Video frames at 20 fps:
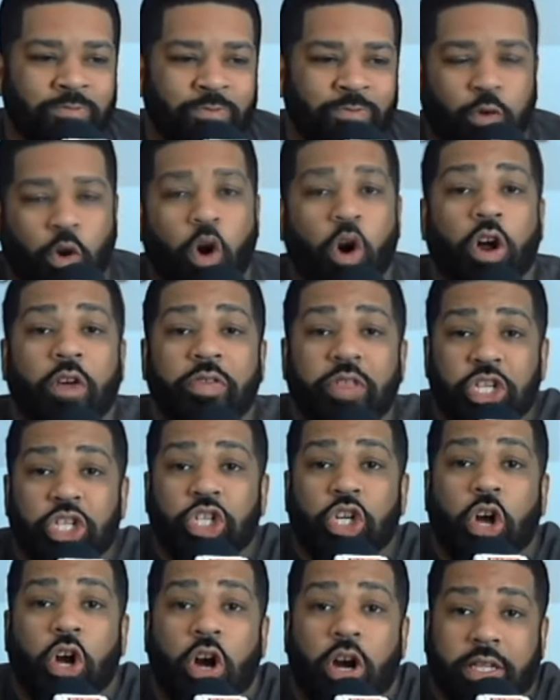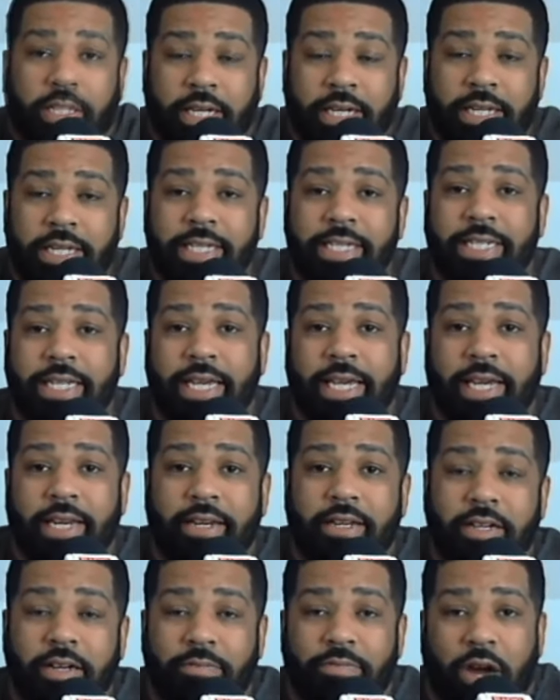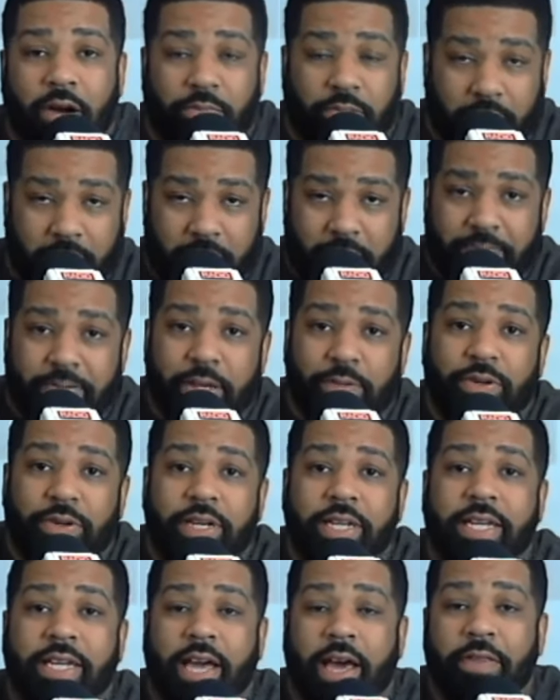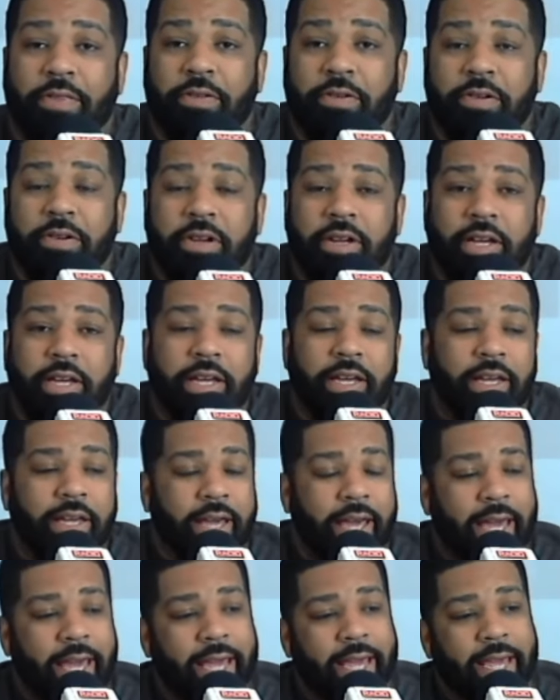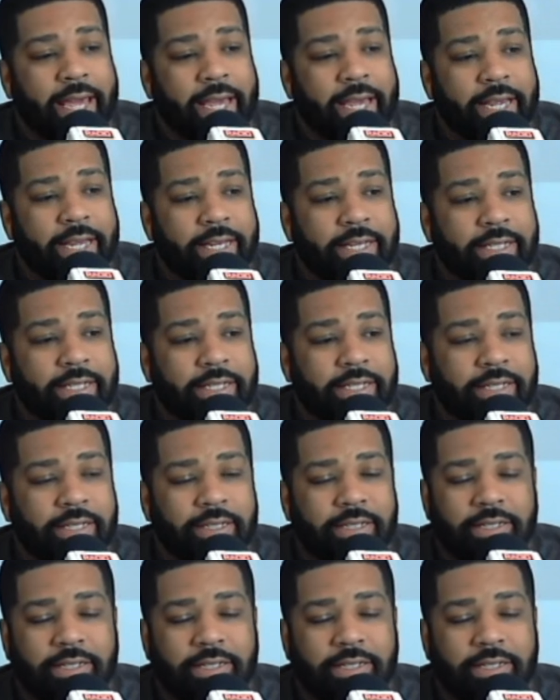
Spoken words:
for all the talk that he did about bringing people together and,